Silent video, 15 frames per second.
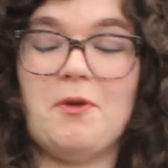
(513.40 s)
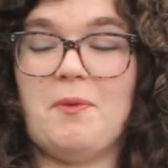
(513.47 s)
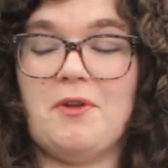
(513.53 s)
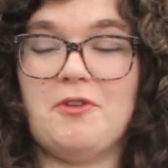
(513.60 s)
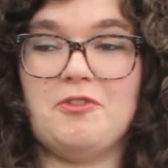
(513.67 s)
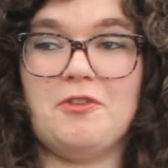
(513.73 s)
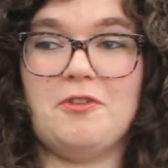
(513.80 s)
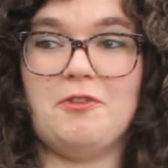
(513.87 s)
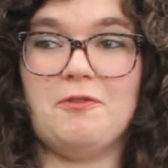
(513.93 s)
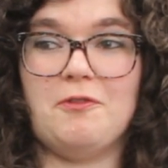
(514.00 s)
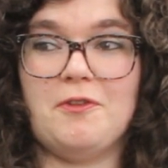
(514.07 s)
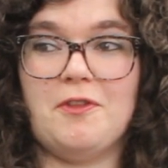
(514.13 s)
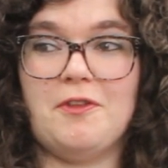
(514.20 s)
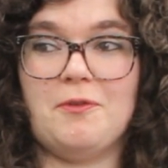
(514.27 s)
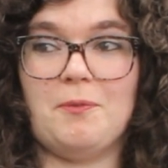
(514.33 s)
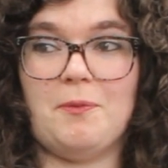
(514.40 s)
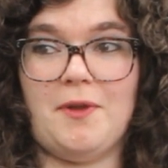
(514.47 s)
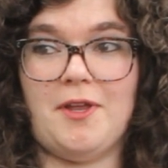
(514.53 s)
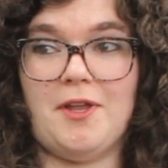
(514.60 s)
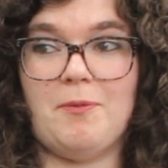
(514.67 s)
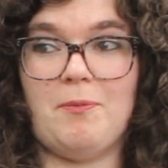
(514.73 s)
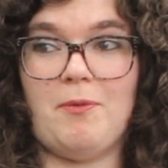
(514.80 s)
questions for this
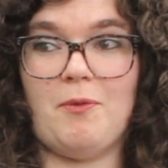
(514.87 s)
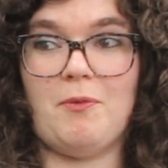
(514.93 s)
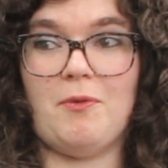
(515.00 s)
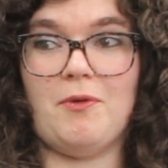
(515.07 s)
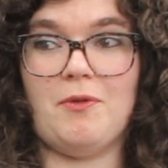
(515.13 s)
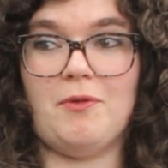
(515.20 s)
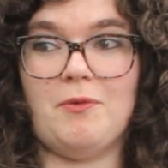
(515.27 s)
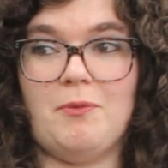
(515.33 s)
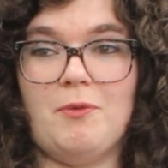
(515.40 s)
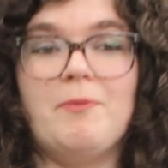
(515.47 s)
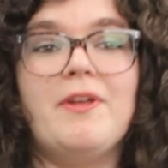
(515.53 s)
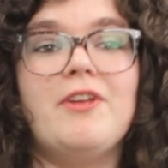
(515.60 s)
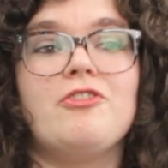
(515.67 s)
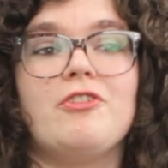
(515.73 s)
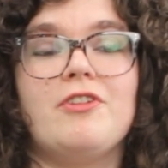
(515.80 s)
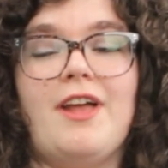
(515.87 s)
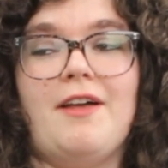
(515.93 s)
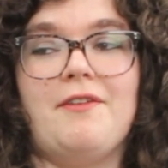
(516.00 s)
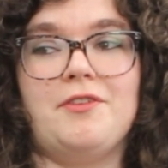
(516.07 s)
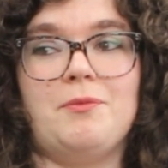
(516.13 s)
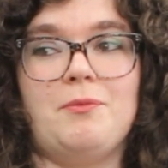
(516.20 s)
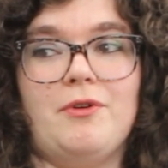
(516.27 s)
week, but we'll make sure to
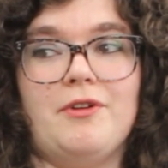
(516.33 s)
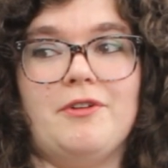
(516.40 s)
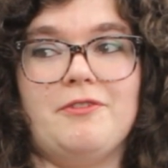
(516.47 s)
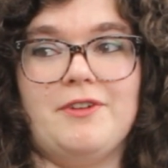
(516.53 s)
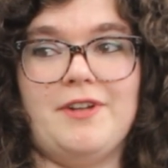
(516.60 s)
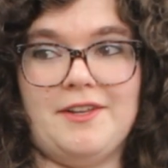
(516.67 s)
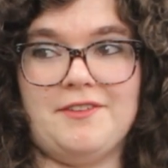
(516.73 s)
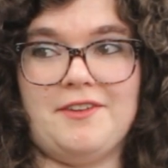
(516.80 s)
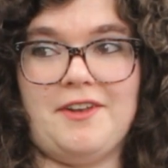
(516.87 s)
have some more for next